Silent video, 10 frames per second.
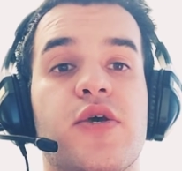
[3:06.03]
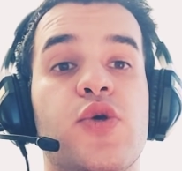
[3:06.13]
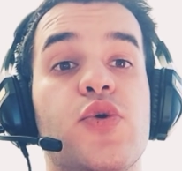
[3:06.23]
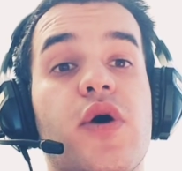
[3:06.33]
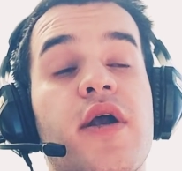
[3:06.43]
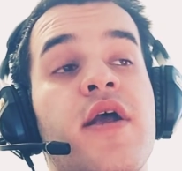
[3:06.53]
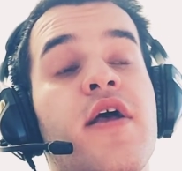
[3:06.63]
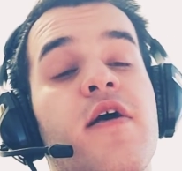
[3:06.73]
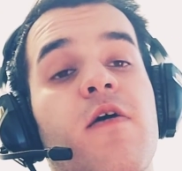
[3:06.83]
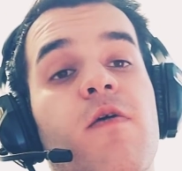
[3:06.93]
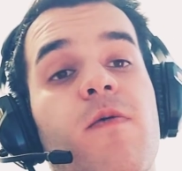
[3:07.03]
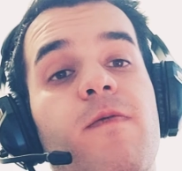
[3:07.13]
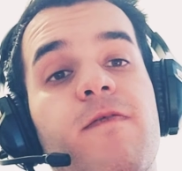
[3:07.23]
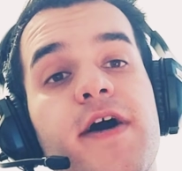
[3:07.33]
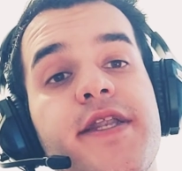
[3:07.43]
you are
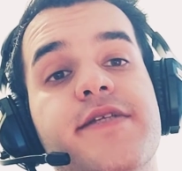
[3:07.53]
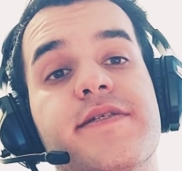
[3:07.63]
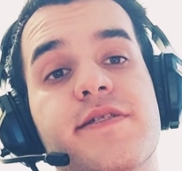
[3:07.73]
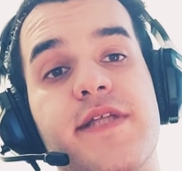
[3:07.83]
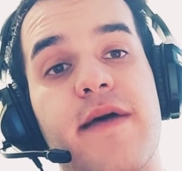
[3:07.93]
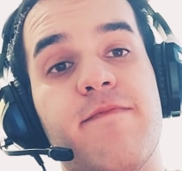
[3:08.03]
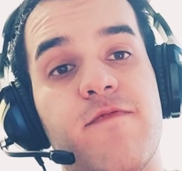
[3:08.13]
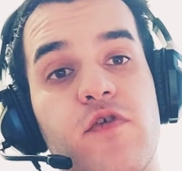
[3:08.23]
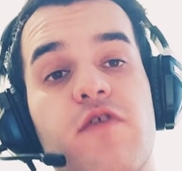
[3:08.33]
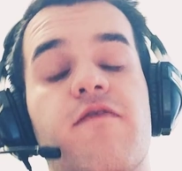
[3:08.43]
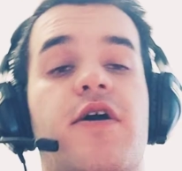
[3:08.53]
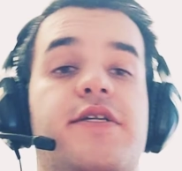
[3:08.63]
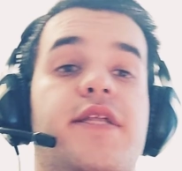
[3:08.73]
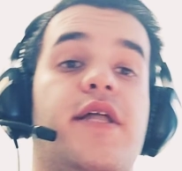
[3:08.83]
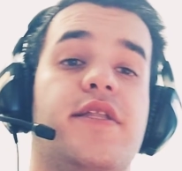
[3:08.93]
one step
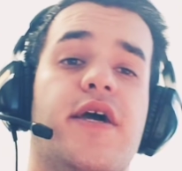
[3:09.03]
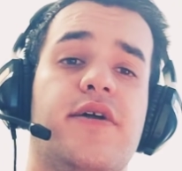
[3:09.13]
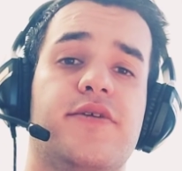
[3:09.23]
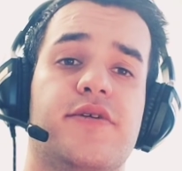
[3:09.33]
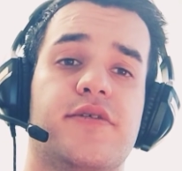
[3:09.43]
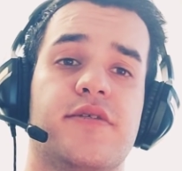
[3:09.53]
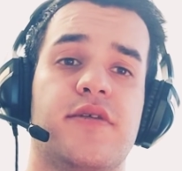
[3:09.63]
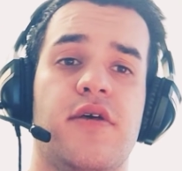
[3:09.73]
forward than the others.